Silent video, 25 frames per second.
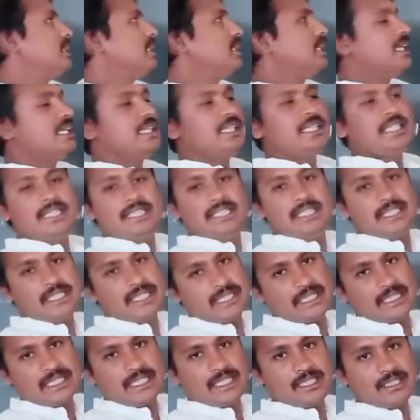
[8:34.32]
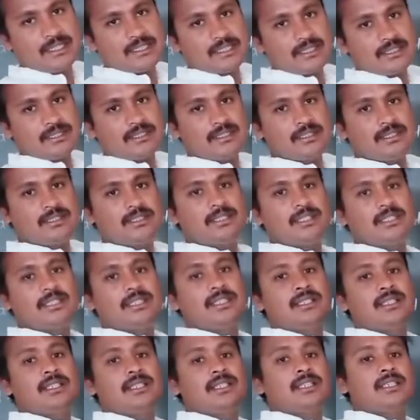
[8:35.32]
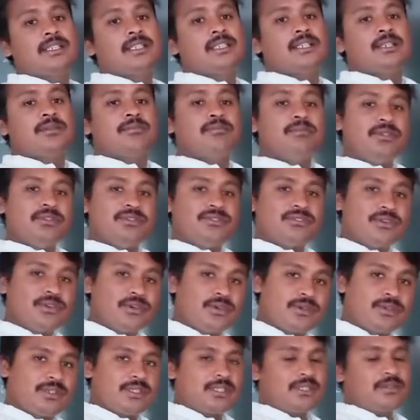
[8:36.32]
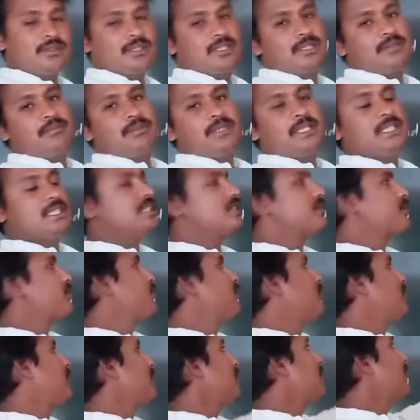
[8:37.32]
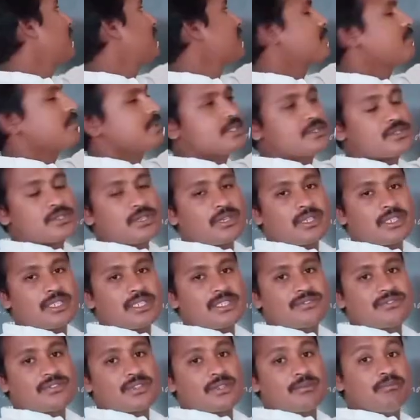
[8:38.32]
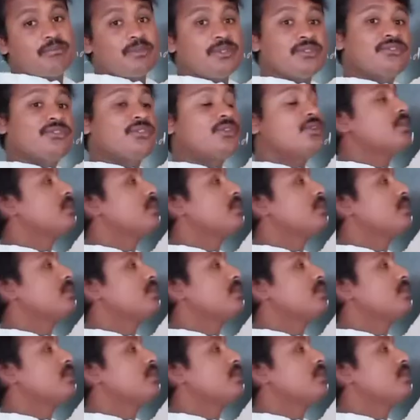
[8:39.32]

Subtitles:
and Eckert. Before developing, its work has been started from before